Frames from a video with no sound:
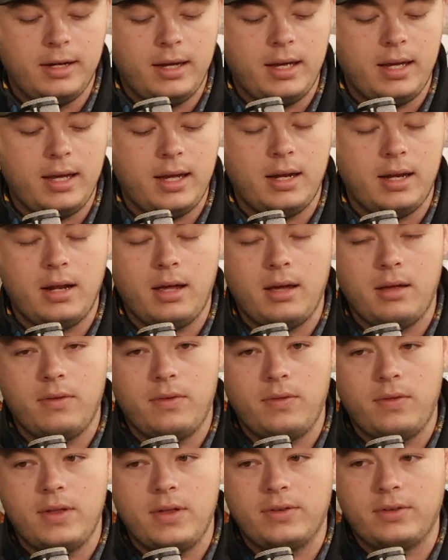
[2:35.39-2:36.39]
And
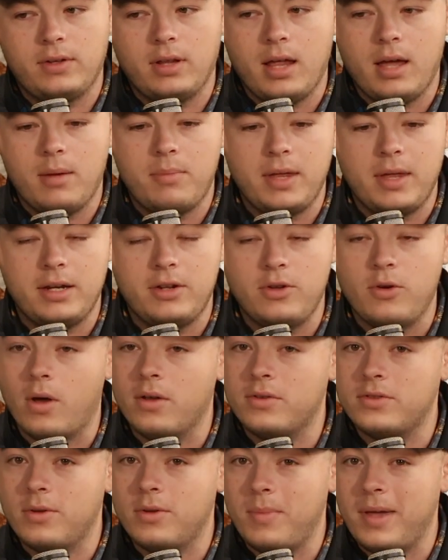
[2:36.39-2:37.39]
this club, they do
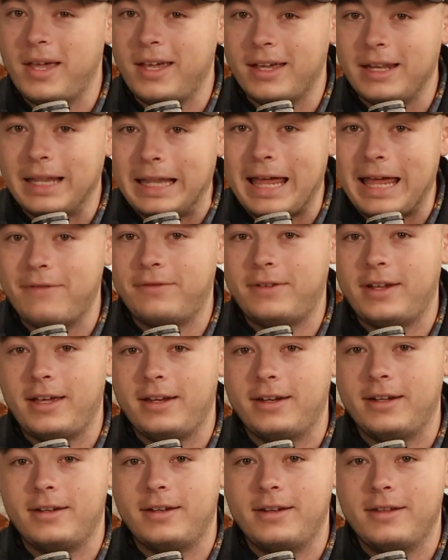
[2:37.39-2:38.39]
also make in
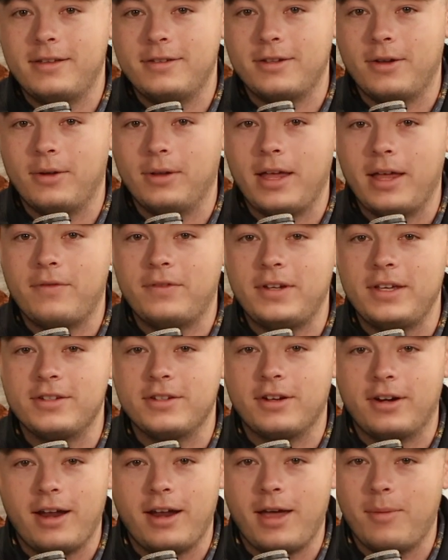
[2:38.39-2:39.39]
left-handed. So
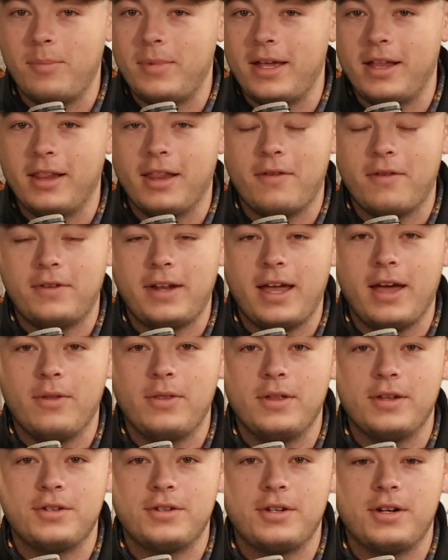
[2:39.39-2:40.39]
lefties are not being left
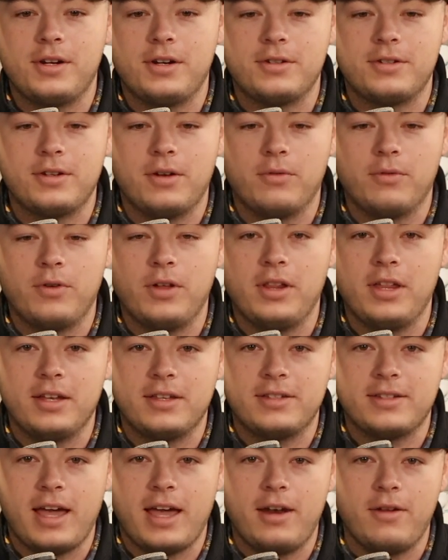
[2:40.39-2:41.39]
out this year. So really
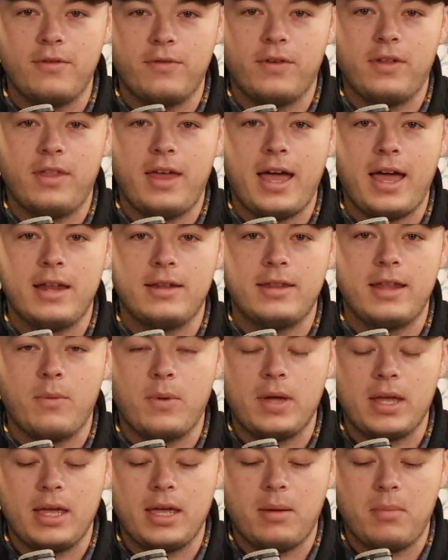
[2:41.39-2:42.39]
excited for that
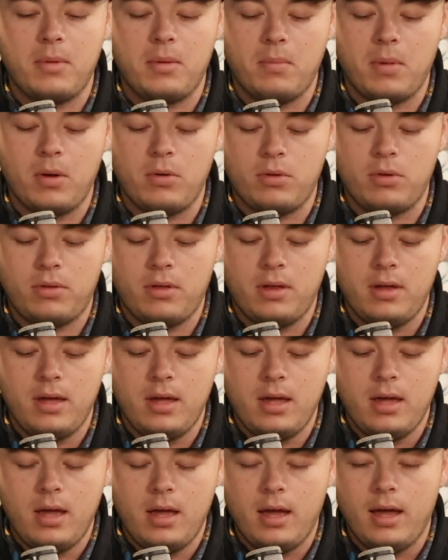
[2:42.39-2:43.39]
we can get them in both
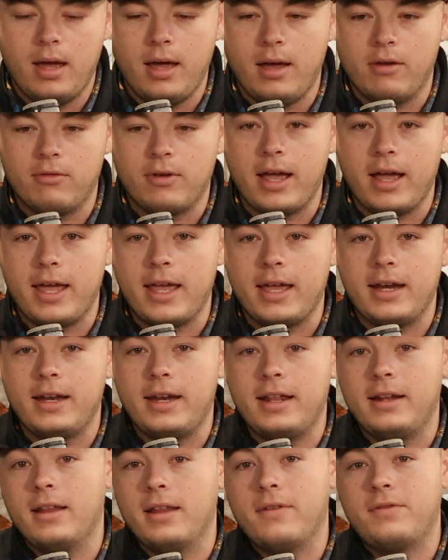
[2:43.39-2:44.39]

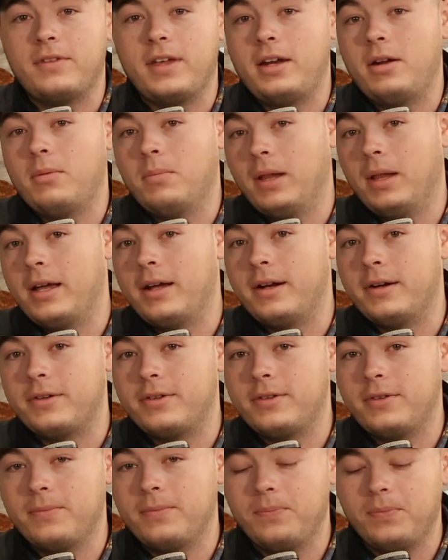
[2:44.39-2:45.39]
right-handed and left-handed
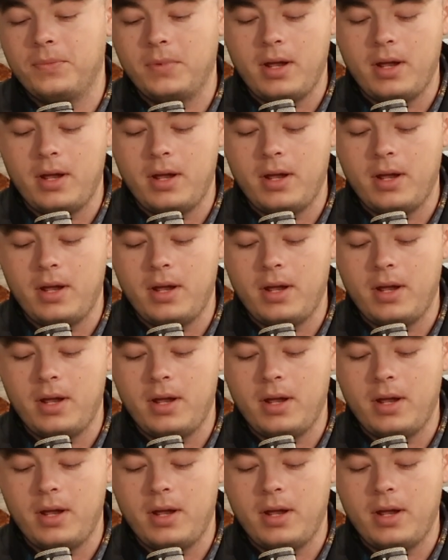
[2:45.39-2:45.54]
players.